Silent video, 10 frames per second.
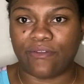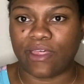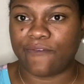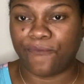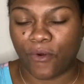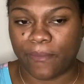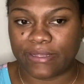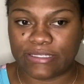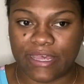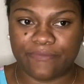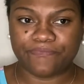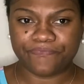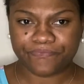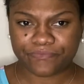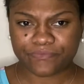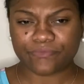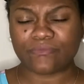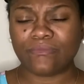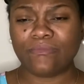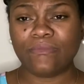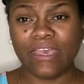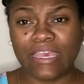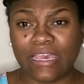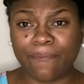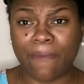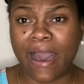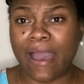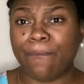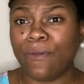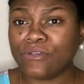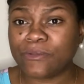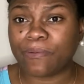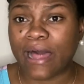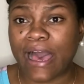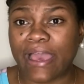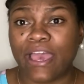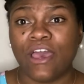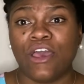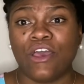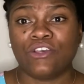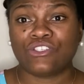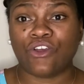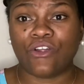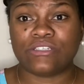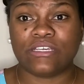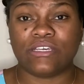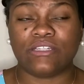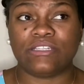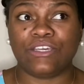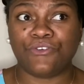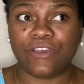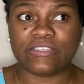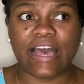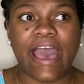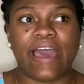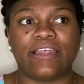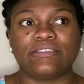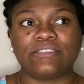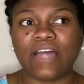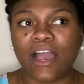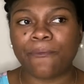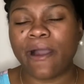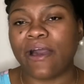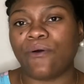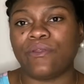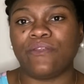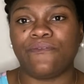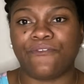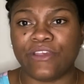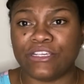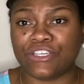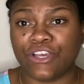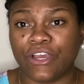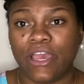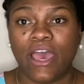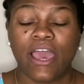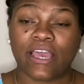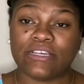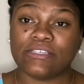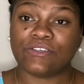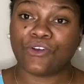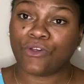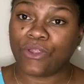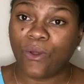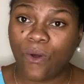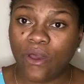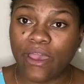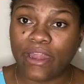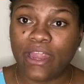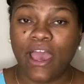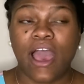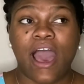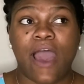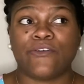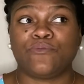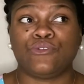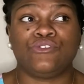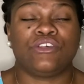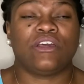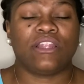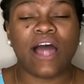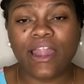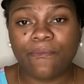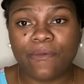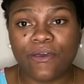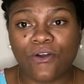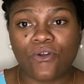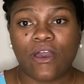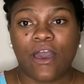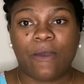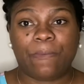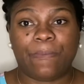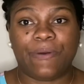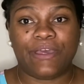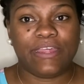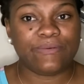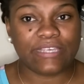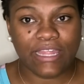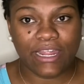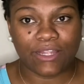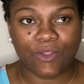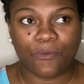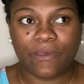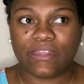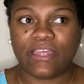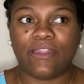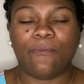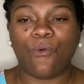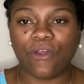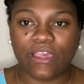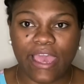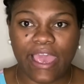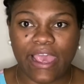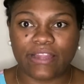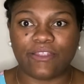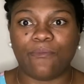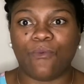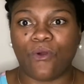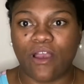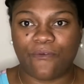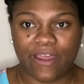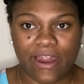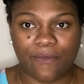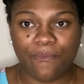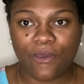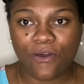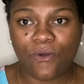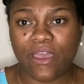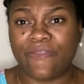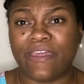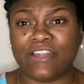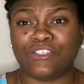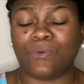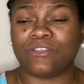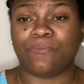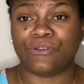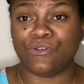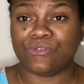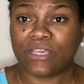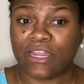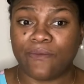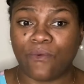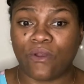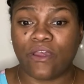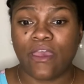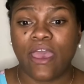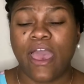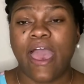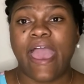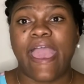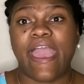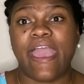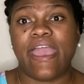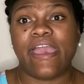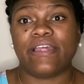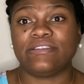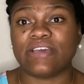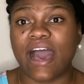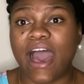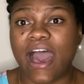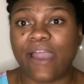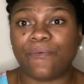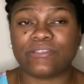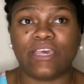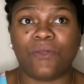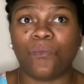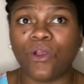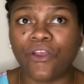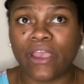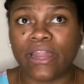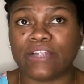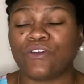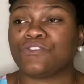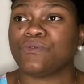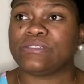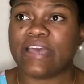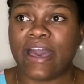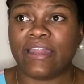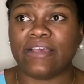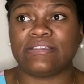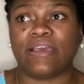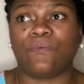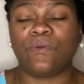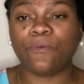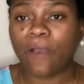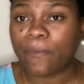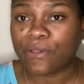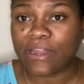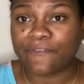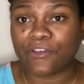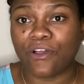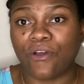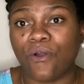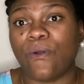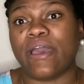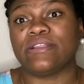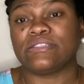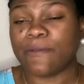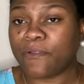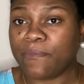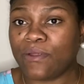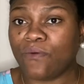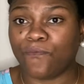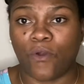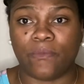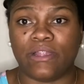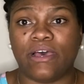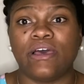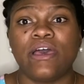like 4 months then, my milk supply started to decrease. I had a stockpile in the freezer because early on I was producing a lot of milk, but he was eating a little bit. Then the more he ate, the more I ran out of milk, and then I just wasn't producing anymore. And I was getting worried. I talked to his dad and I said, we're probably gonna have to go and supplement on formula,